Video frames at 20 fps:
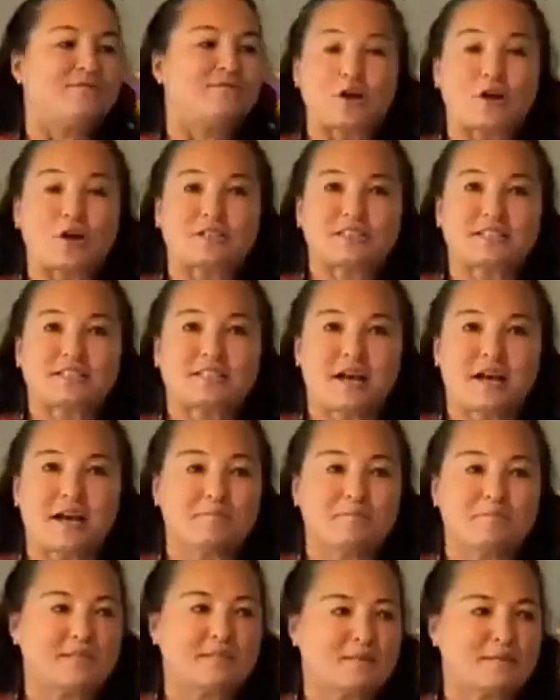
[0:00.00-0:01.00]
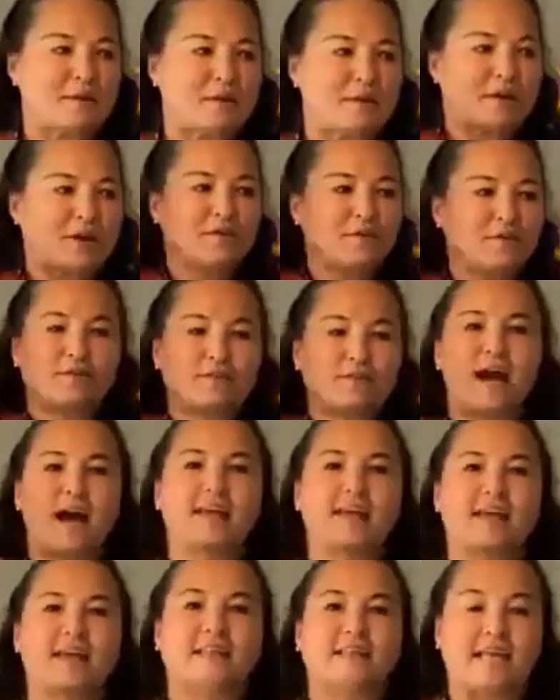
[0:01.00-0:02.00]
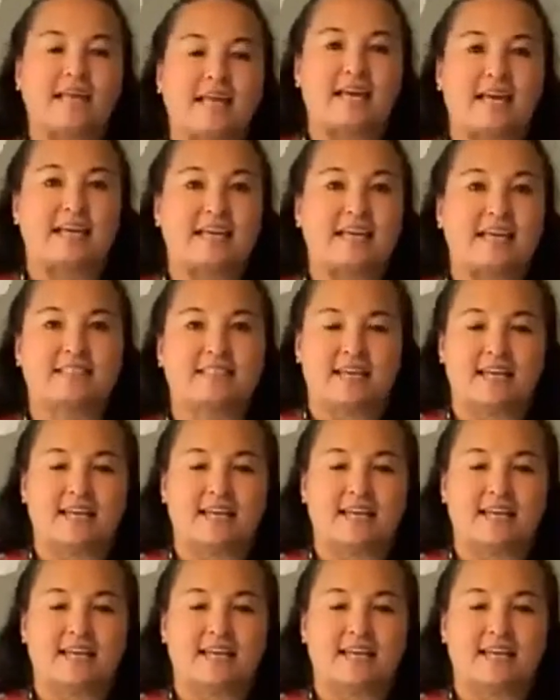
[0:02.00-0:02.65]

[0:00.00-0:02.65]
First comes the butterfly and lays